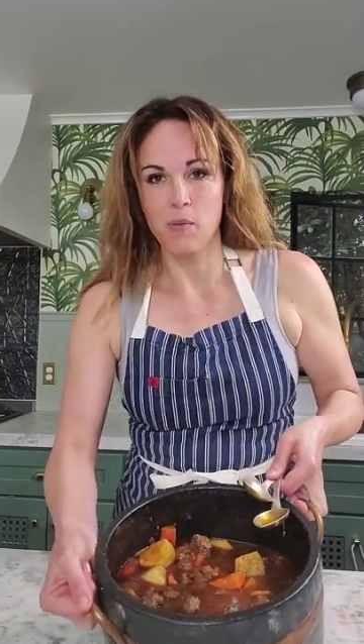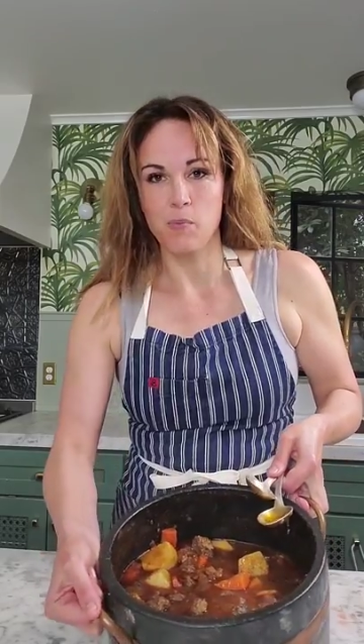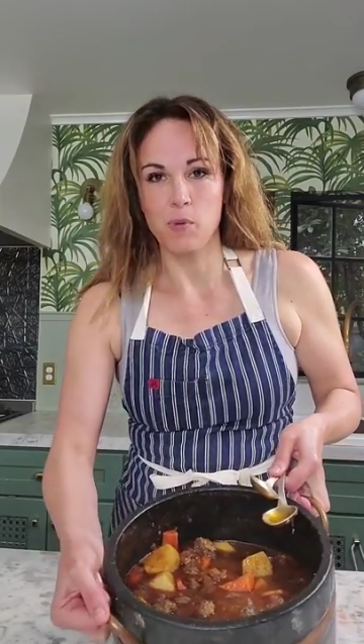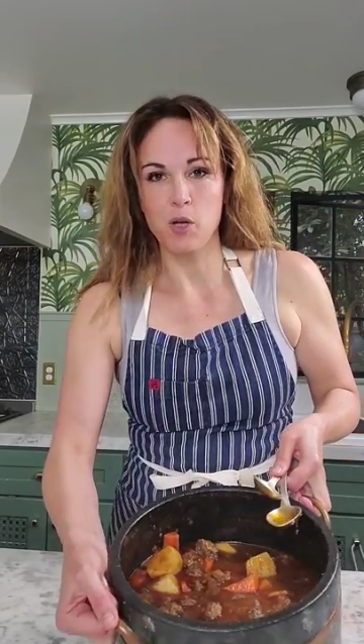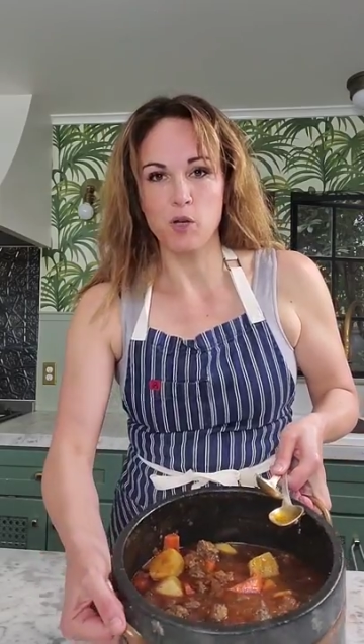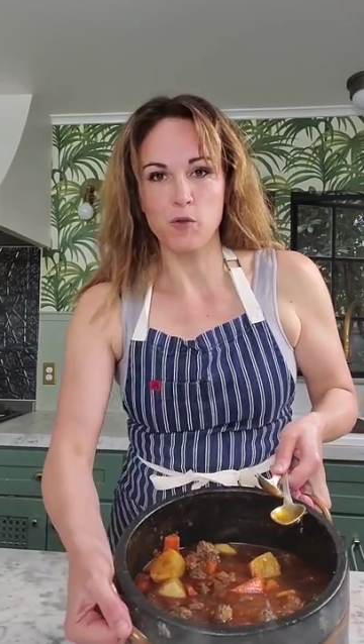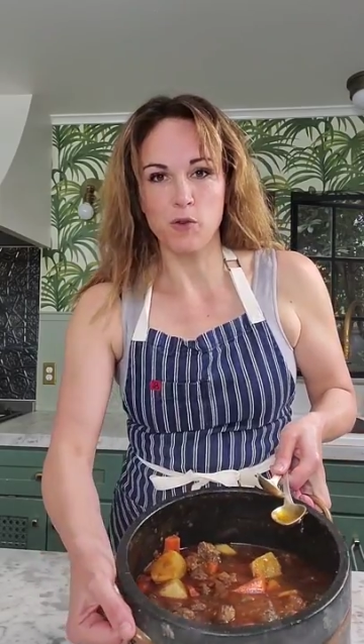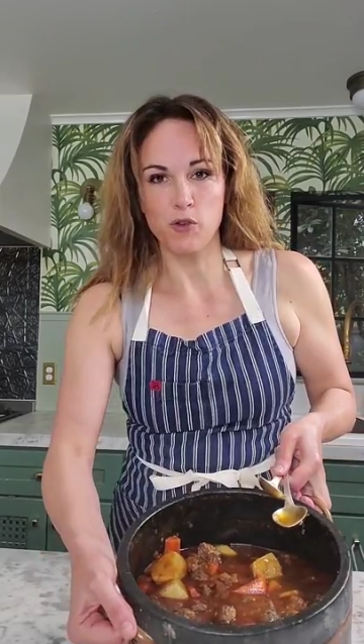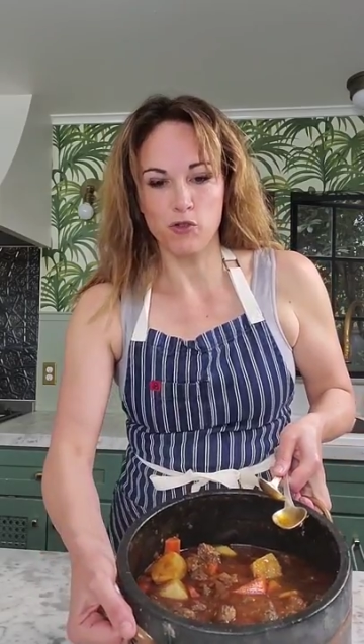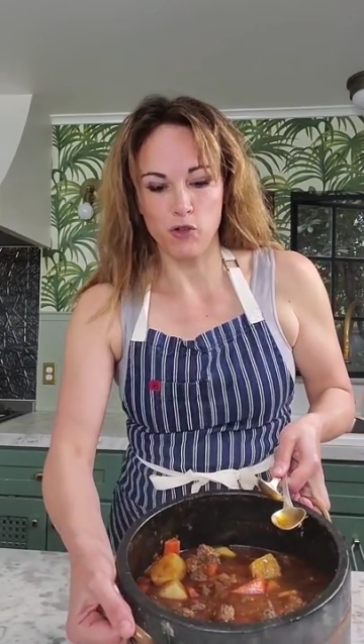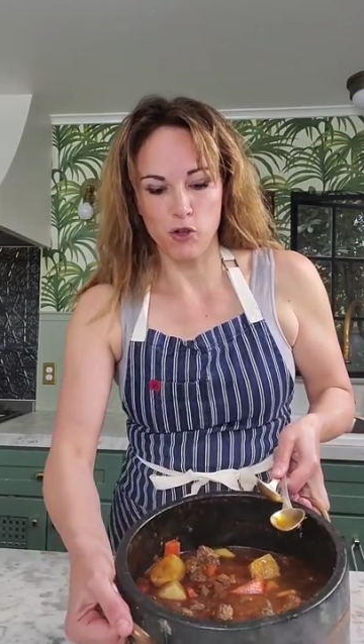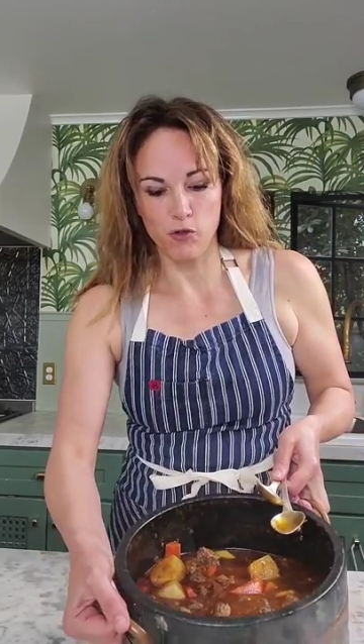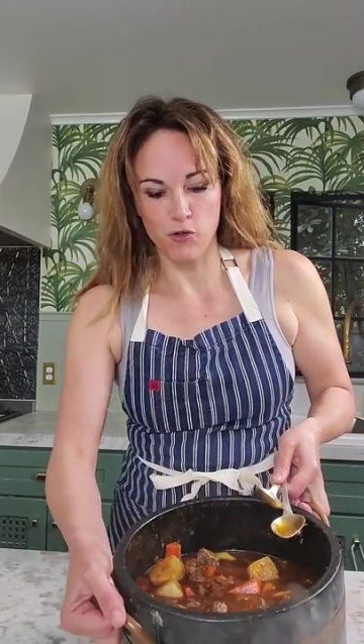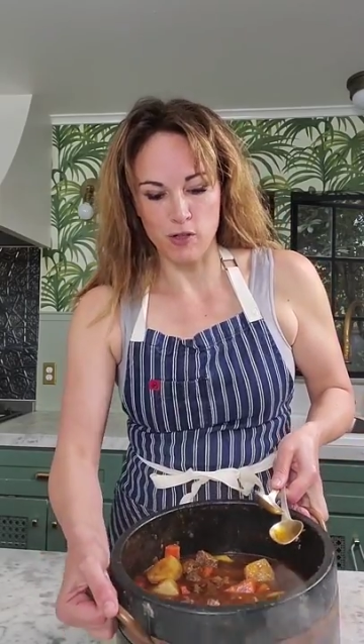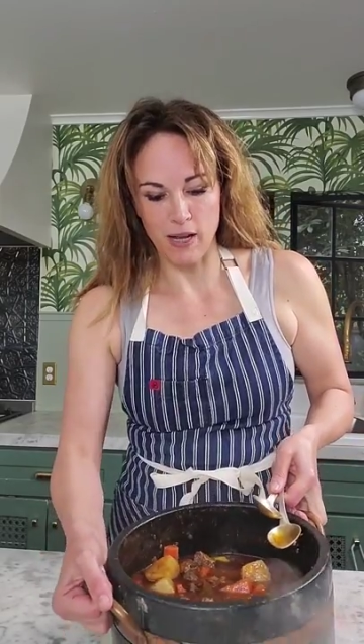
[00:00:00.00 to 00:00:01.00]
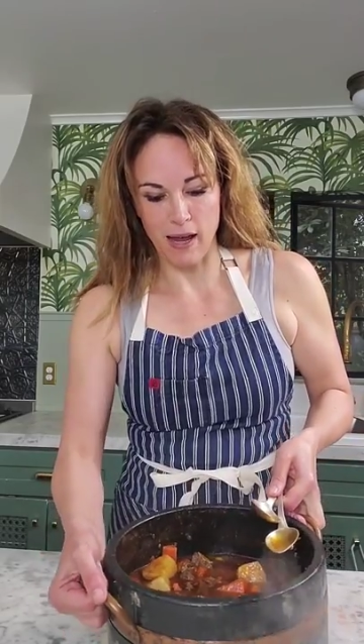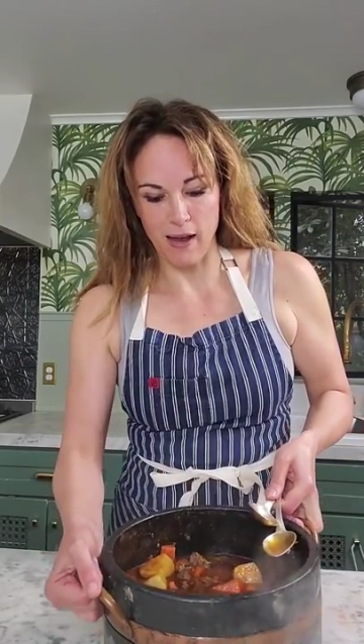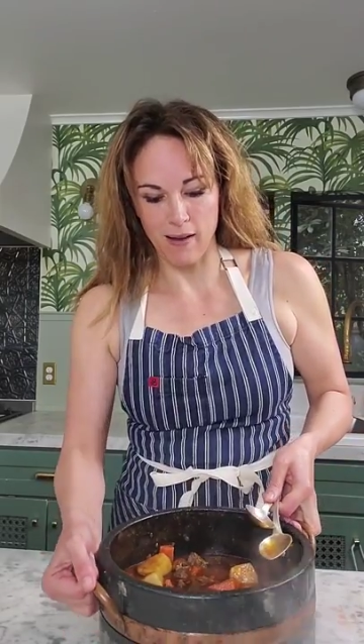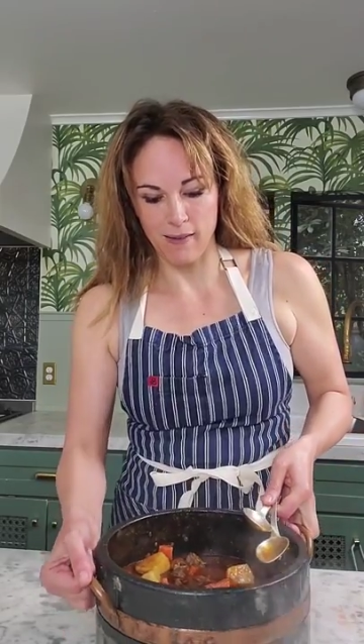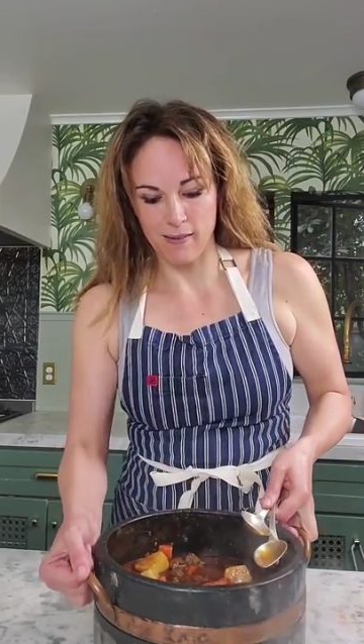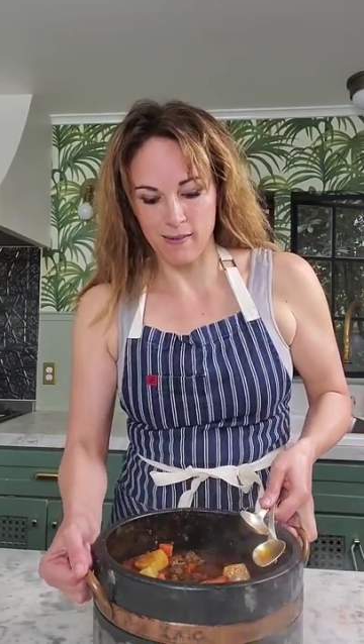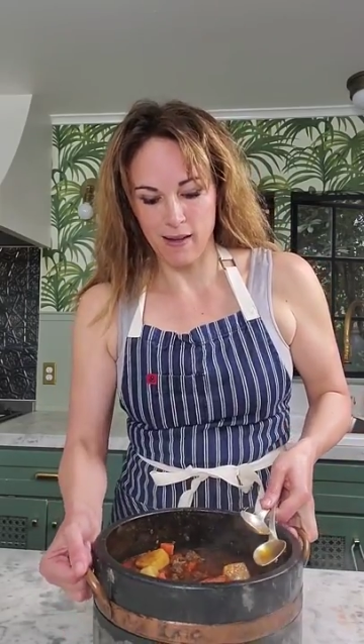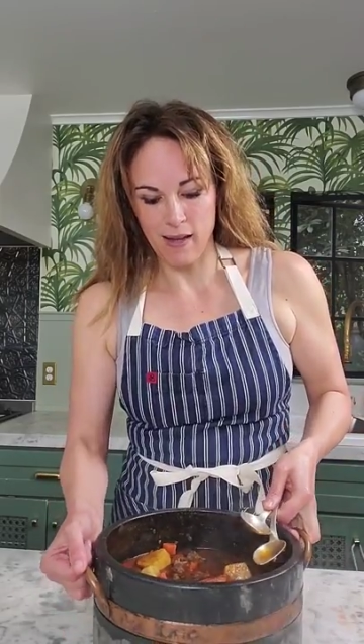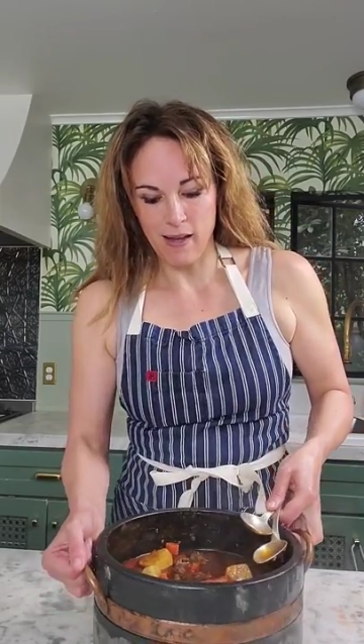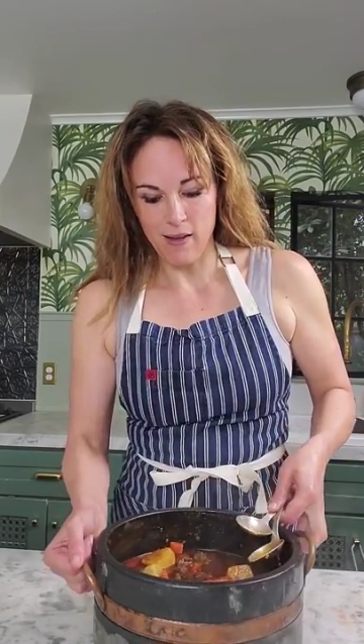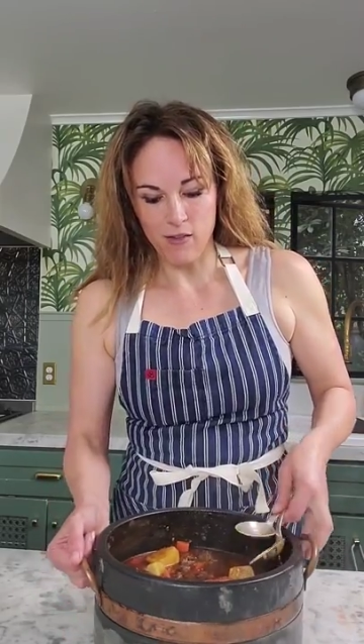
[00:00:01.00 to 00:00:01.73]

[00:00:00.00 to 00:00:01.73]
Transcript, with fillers: Beautiful stew for days.